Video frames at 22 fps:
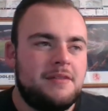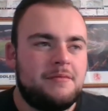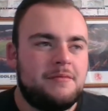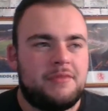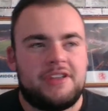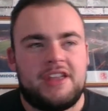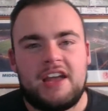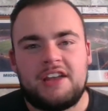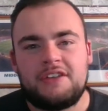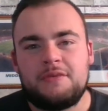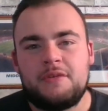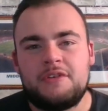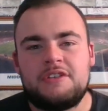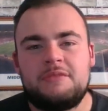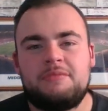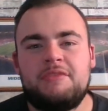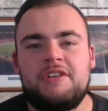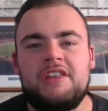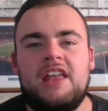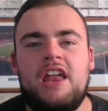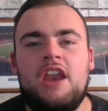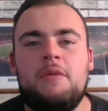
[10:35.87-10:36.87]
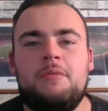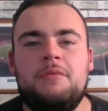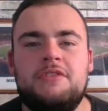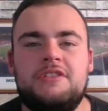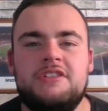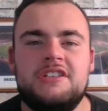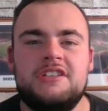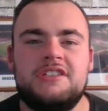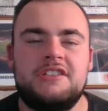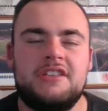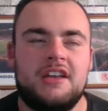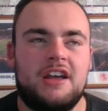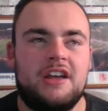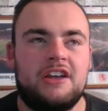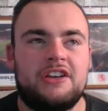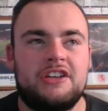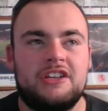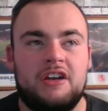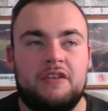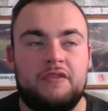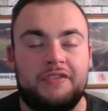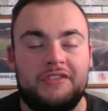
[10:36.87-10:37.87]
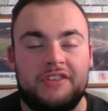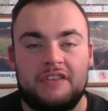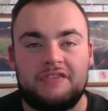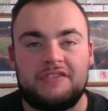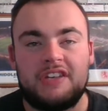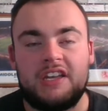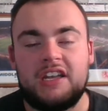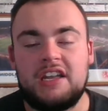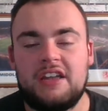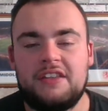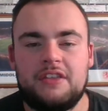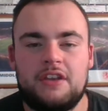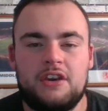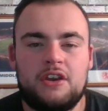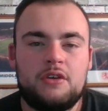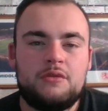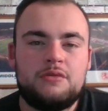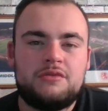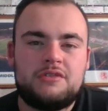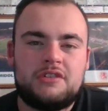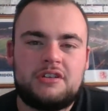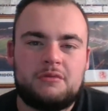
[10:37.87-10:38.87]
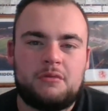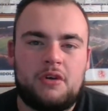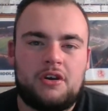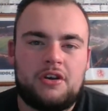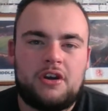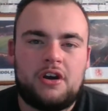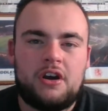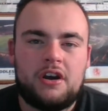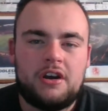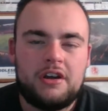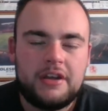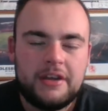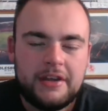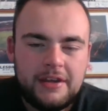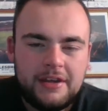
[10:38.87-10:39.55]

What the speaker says: But yeah, I just wanted to bring that up, and just because obviously I've seen it in the news and whatnot.